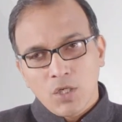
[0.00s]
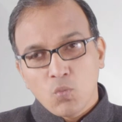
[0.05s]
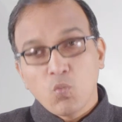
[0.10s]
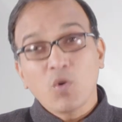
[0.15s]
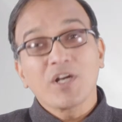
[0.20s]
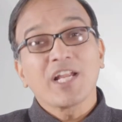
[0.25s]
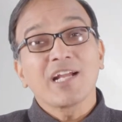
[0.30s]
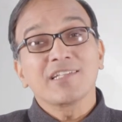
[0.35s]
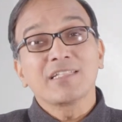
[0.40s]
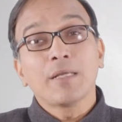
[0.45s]

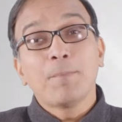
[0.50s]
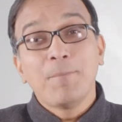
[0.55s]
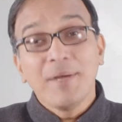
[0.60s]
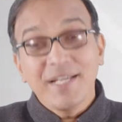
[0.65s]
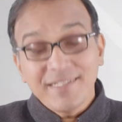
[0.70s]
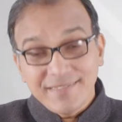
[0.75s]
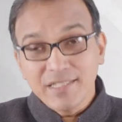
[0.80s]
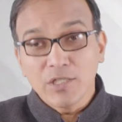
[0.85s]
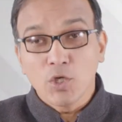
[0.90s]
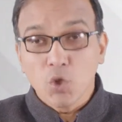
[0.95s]
what are the
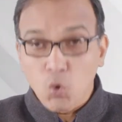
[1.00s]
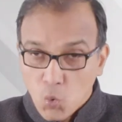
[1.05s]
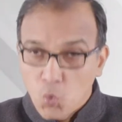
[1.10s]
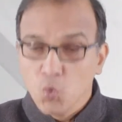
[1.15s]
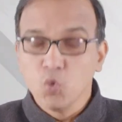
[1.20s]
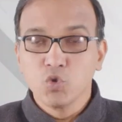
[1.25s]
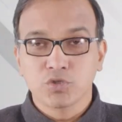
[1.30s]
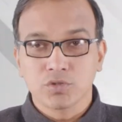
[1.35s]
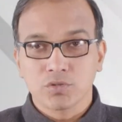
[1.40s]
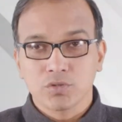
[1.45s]
basic
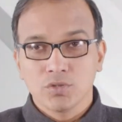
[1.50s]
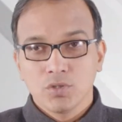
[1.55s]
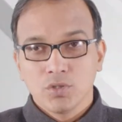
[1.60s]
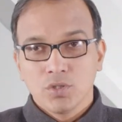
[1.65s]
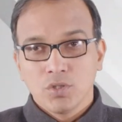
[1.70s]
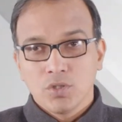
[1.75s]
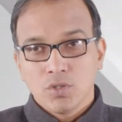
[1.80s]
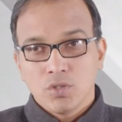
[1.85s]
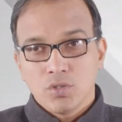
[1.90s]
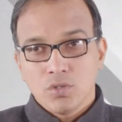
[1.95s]
rules
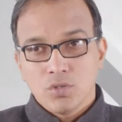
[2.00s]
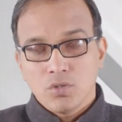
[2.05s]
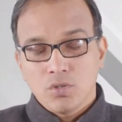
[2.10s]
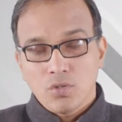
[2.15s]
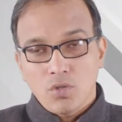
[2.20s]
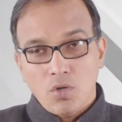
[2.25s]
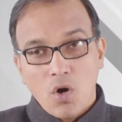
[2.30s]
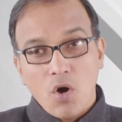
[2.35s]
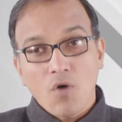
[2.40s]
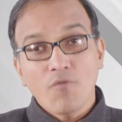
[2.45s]

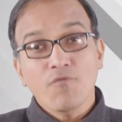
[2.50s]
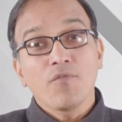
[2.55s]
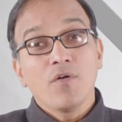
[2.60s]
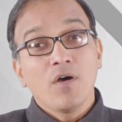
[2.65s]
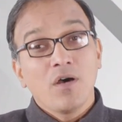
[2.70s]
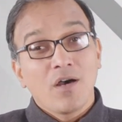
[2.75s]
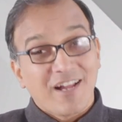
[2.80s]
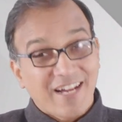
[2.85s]
of